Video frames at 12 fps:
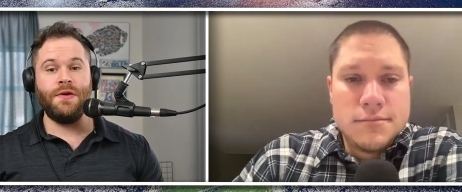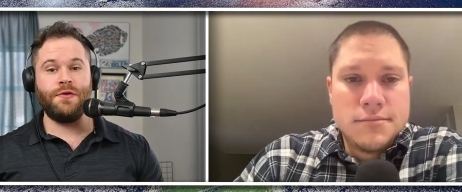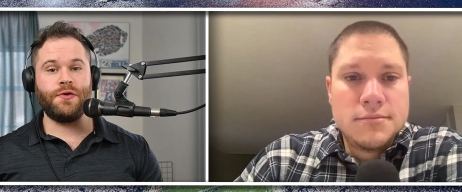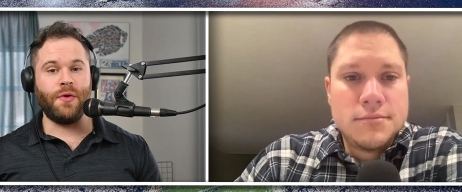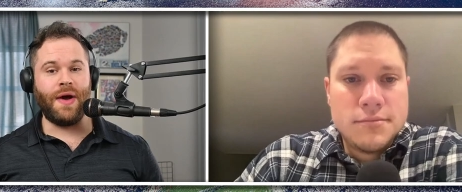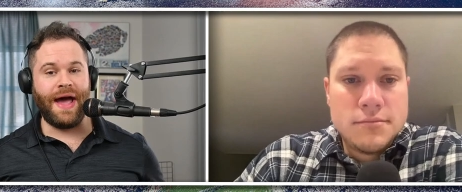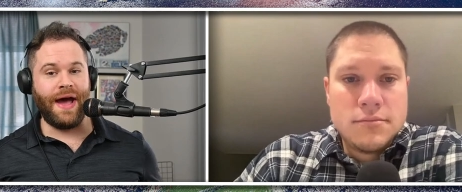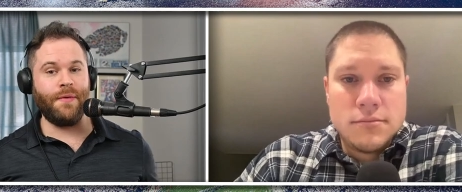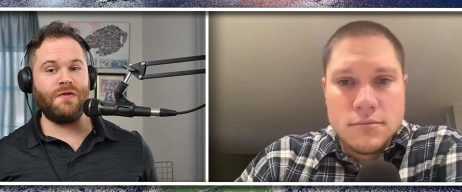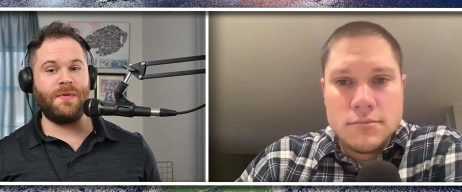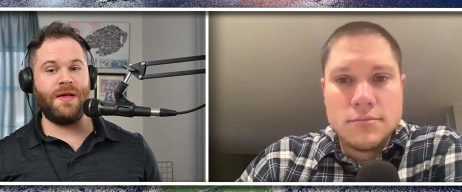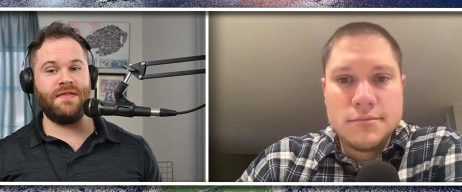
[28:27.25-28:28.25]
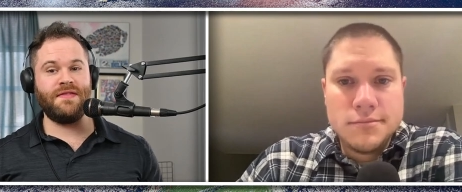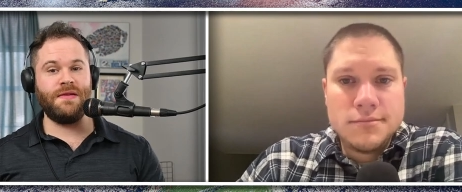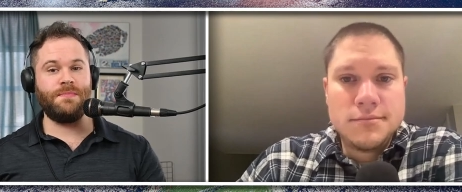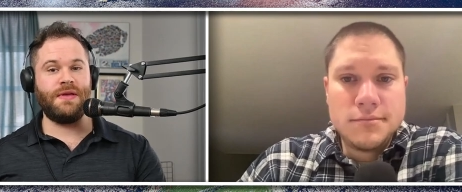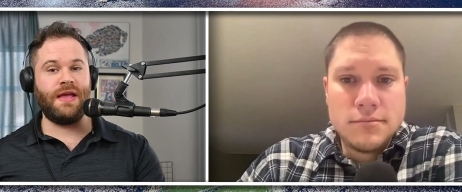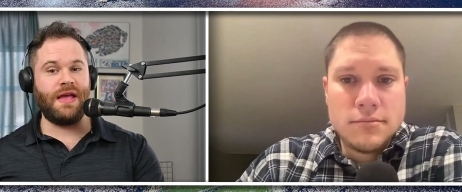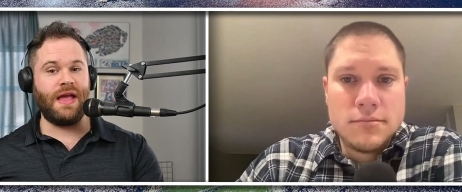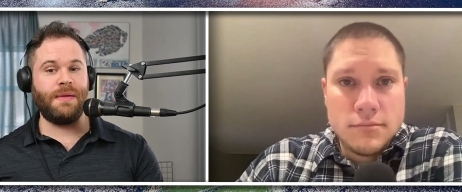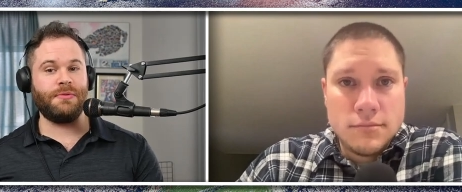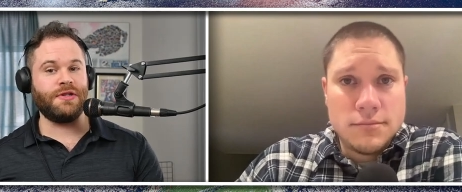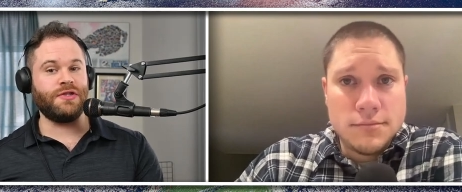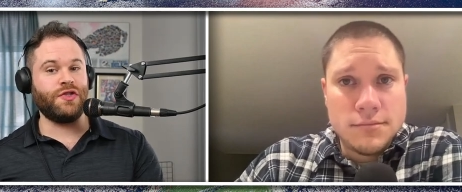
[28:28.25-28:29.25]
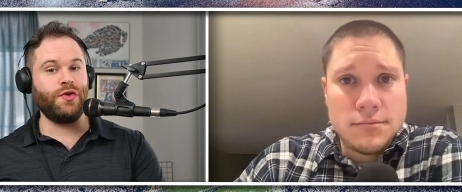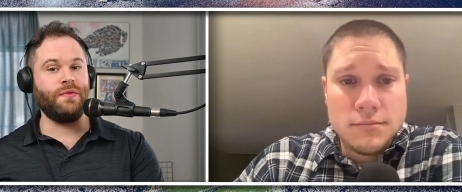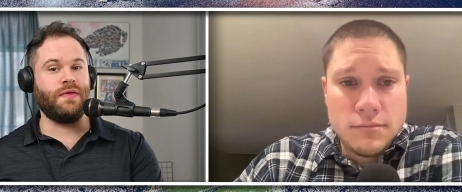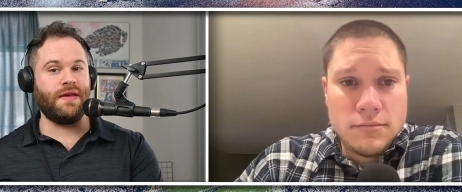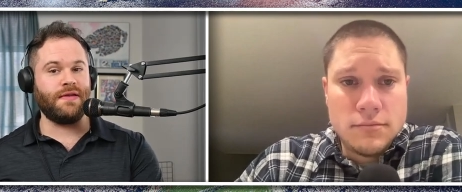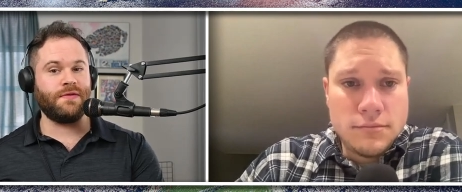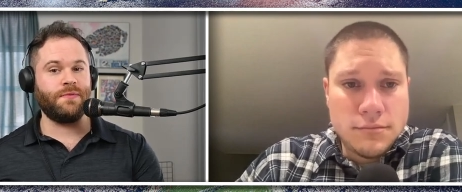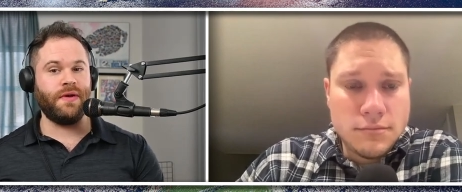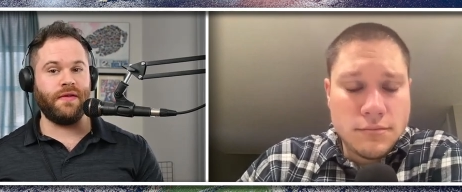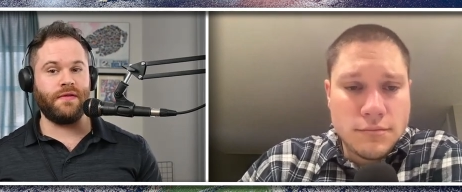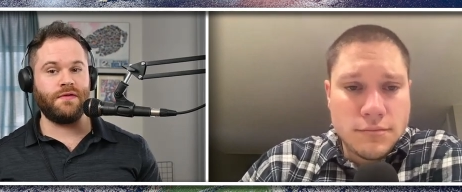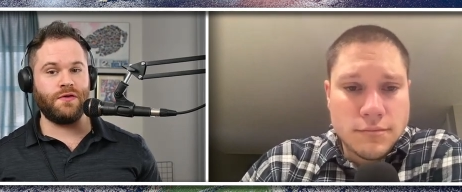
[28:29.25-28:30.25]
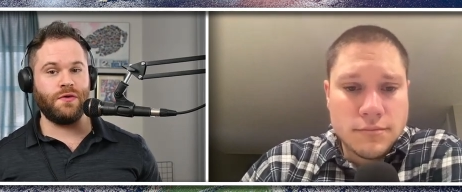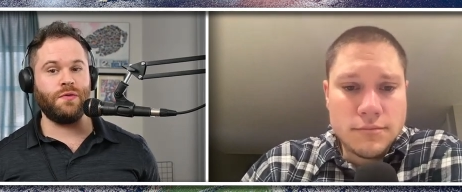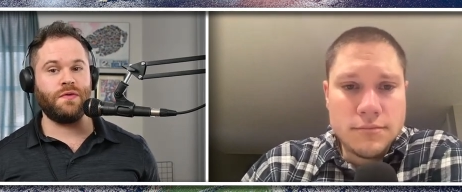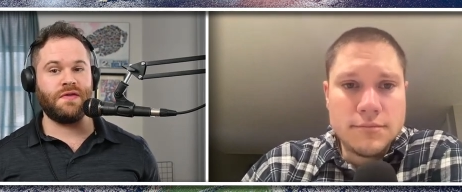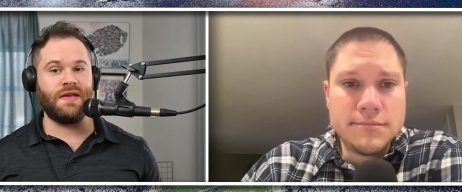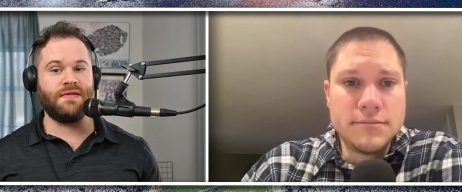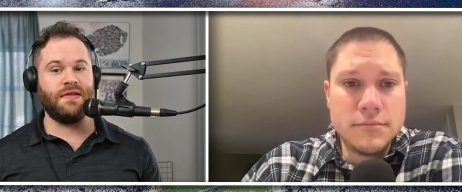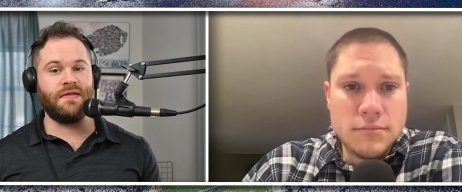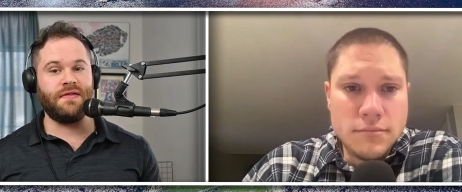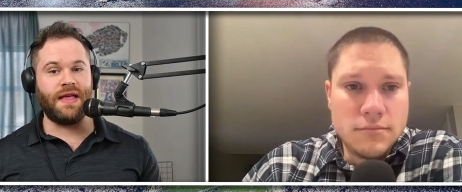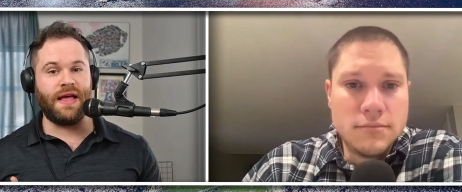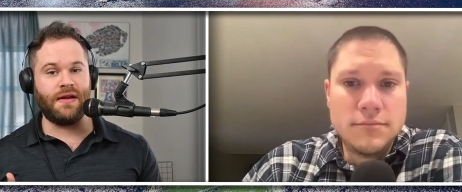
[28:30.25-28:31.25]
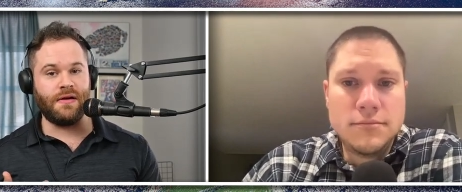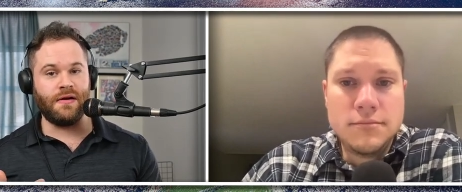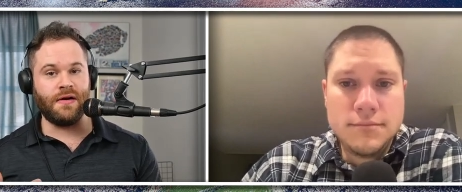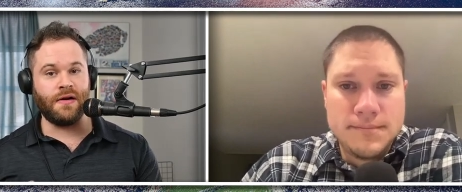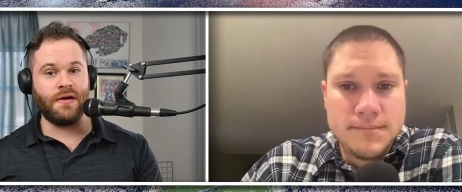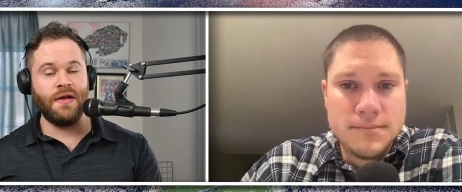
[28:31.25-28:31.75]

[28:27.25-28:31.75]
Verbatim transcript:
Speaker 1: So how is Penn State able to do this with two seasons that are